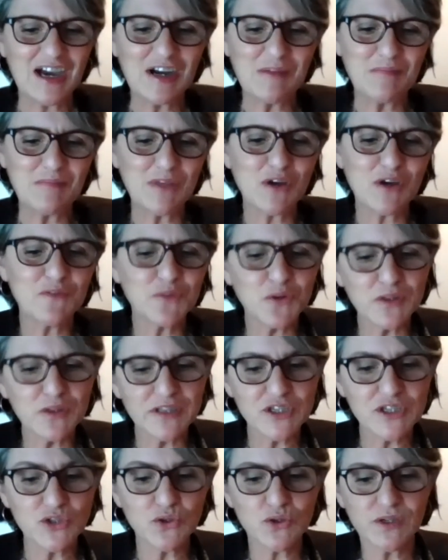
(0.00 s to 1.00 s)
um, of all
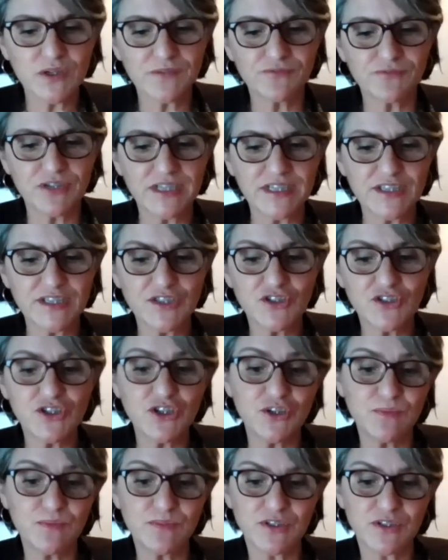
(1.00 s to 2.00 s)
the talk of readers
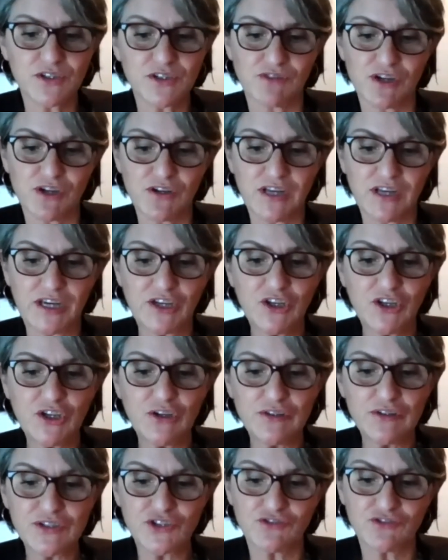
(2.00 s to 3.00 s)
doom scrolling
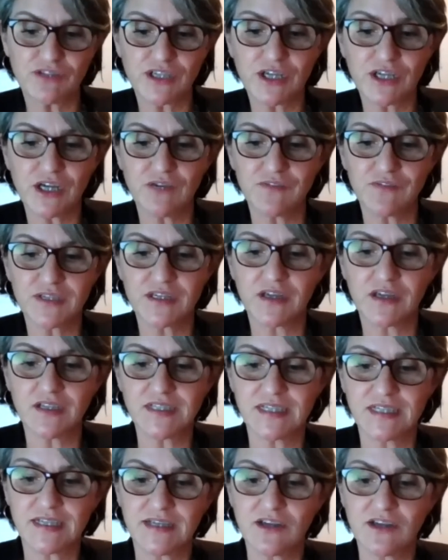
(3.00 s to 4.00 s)
news during
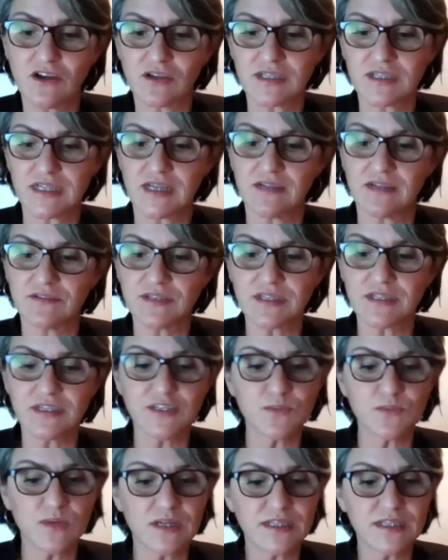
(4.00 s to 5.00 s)
COVID-19 lockdowns,
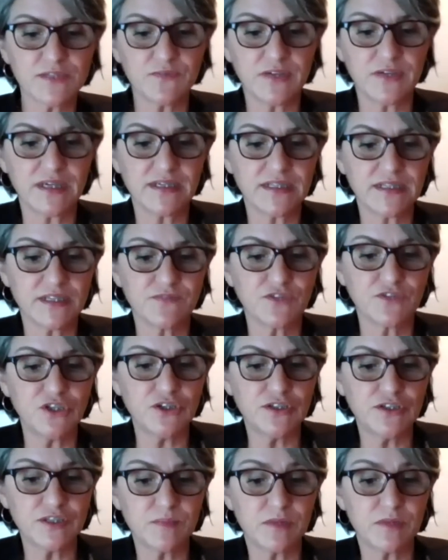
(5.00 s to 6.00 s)
as well as fears of
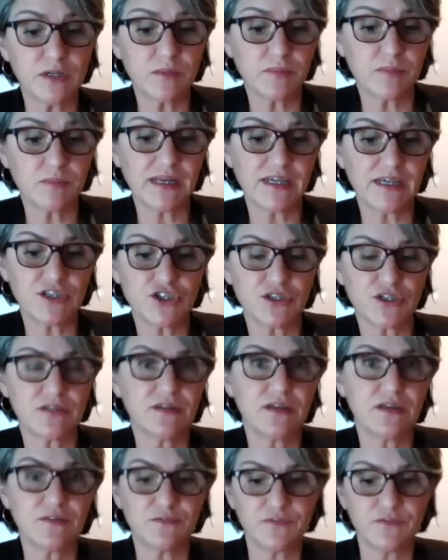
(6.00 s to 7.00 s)
news manipulation
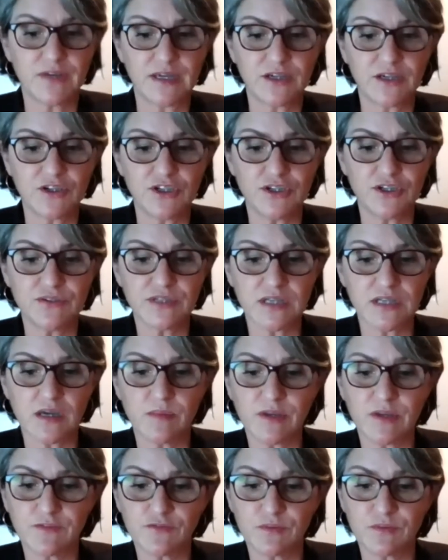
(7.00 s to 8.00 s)
and fake news coming